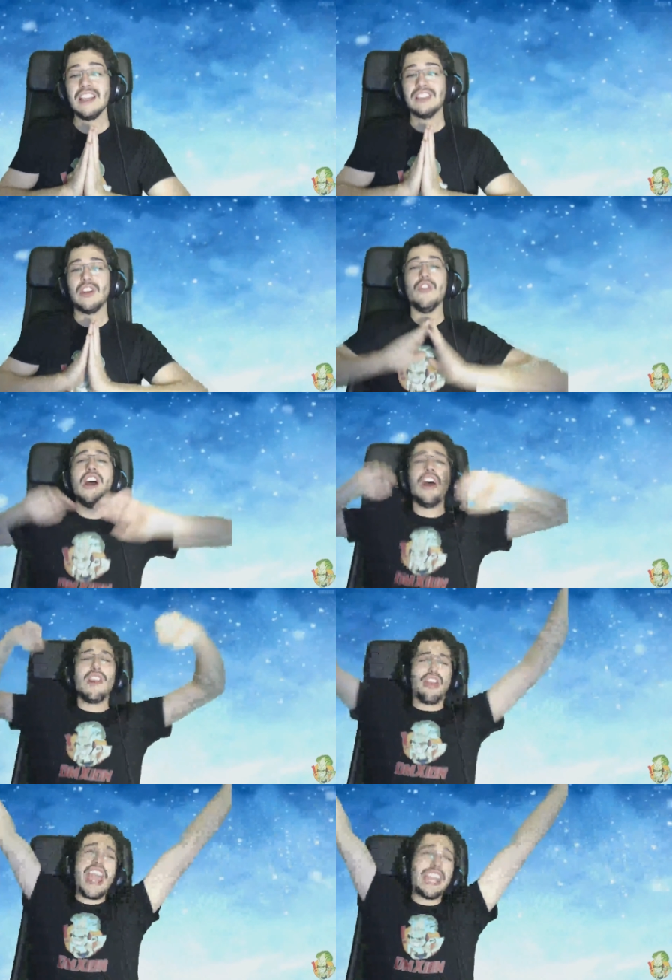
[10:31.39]
So
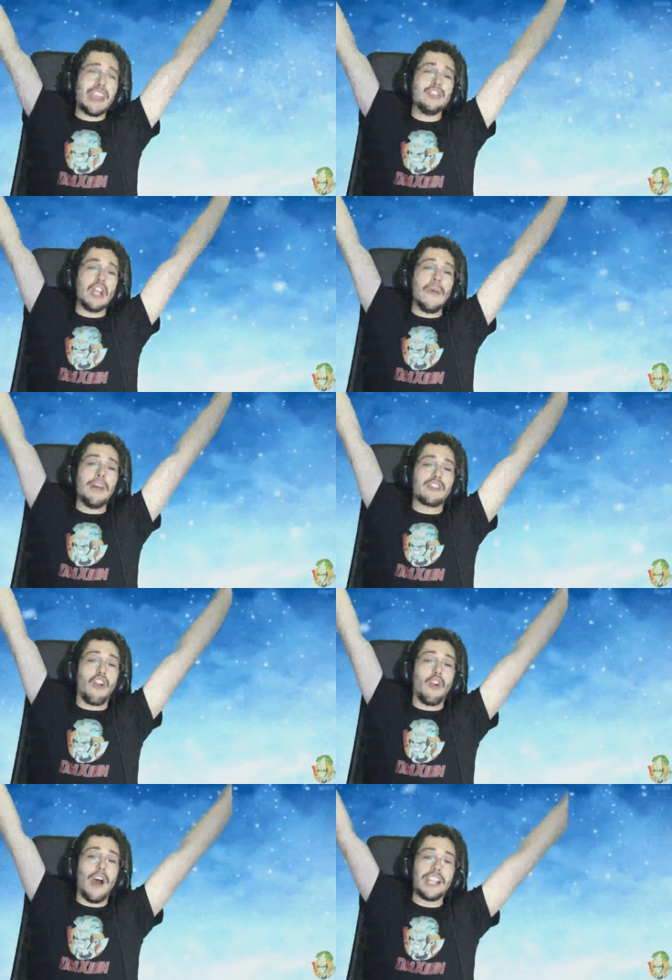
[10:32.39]
thank you so much
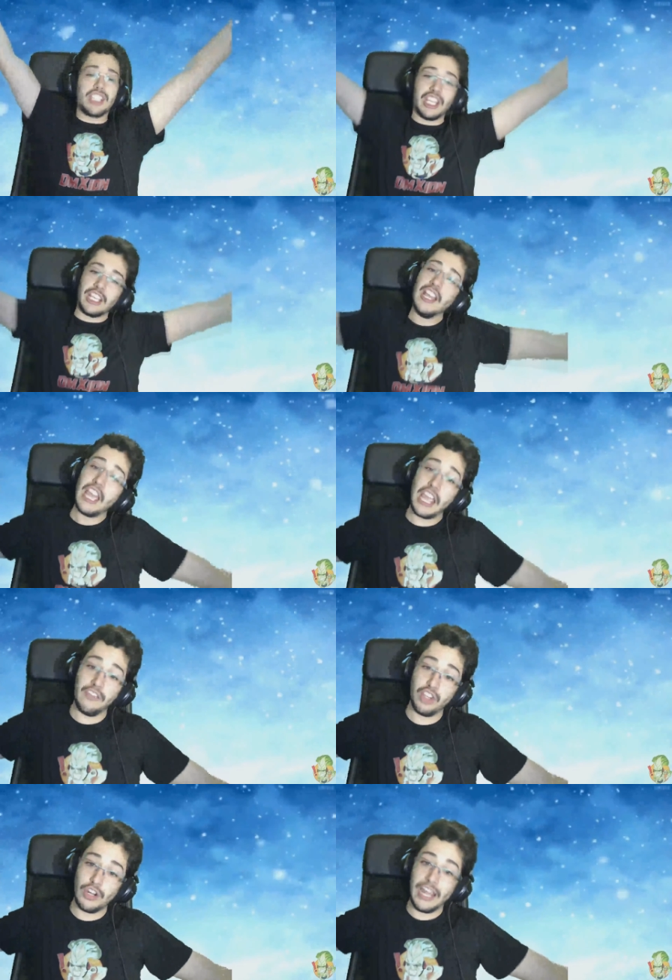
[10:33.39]
for watching. If
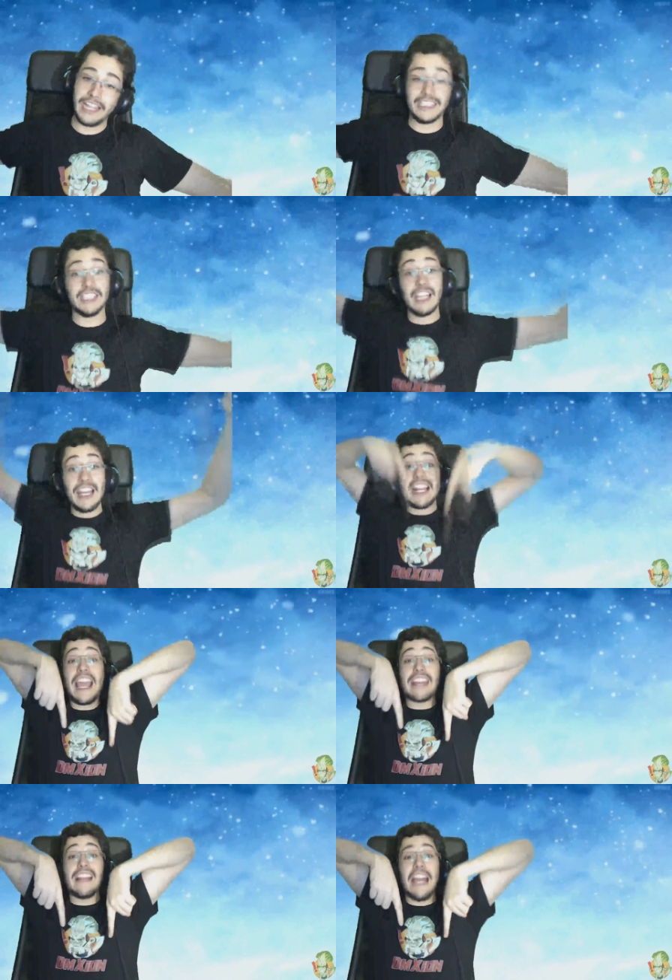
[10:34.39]
you liked it,
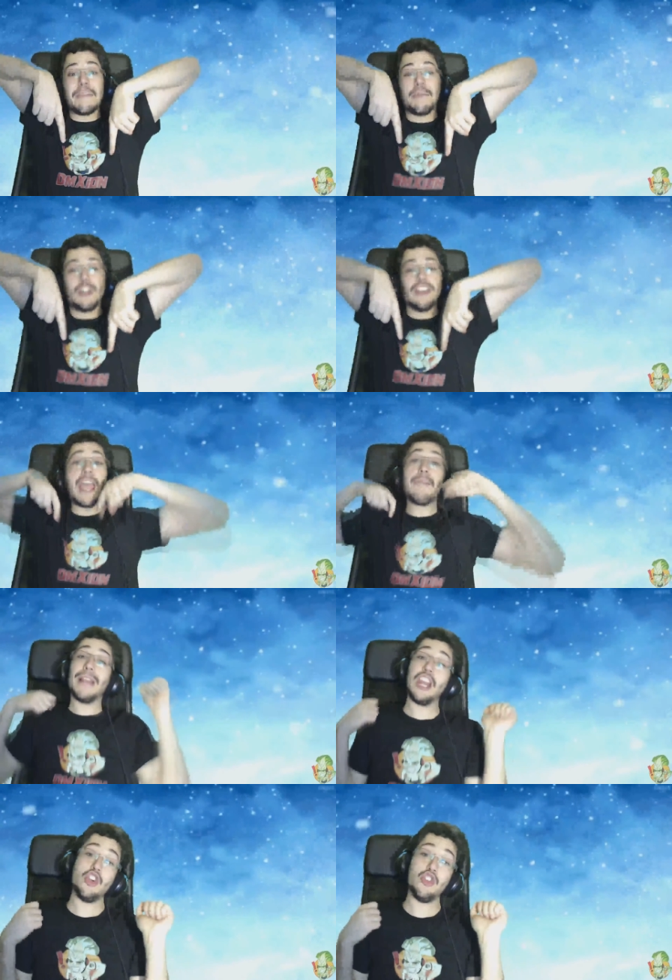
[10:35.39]
click the like button down
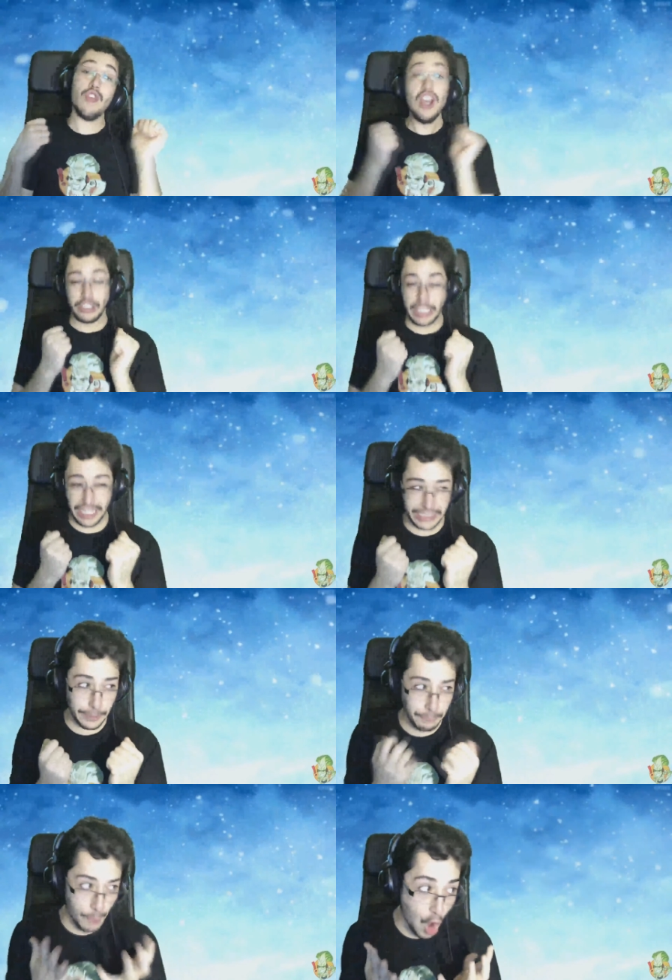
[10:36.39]
below until it
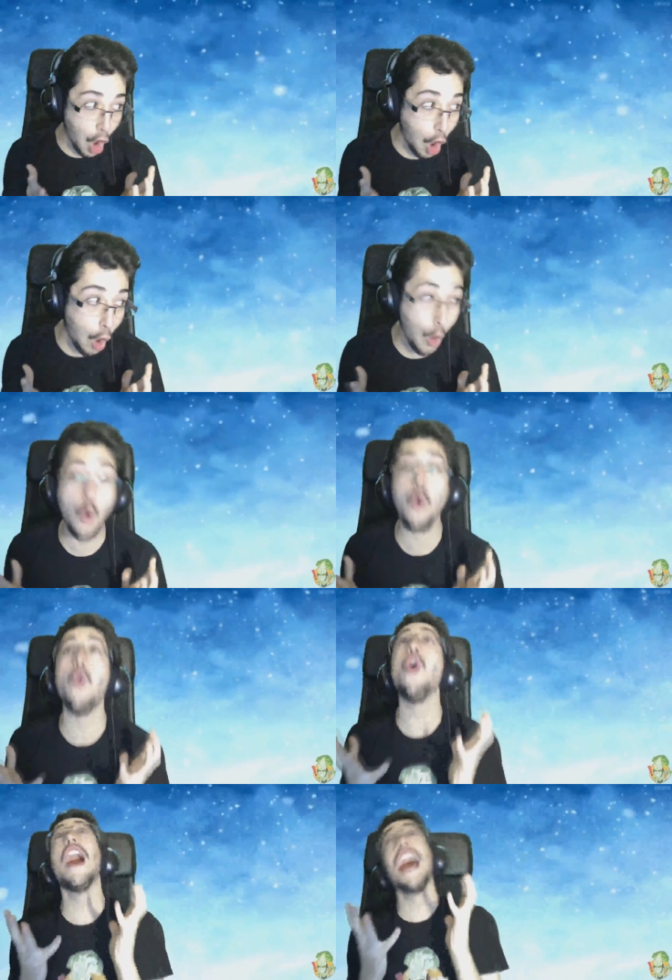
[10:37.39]
explodes.